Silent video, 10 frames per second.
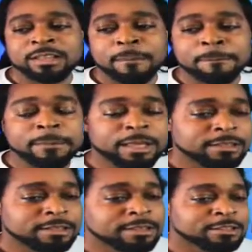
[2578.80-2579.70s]

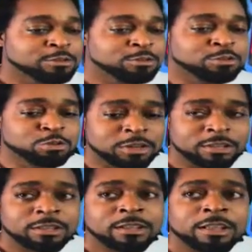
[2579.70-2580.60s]
made to treat
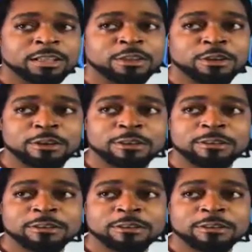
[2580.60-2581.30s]
your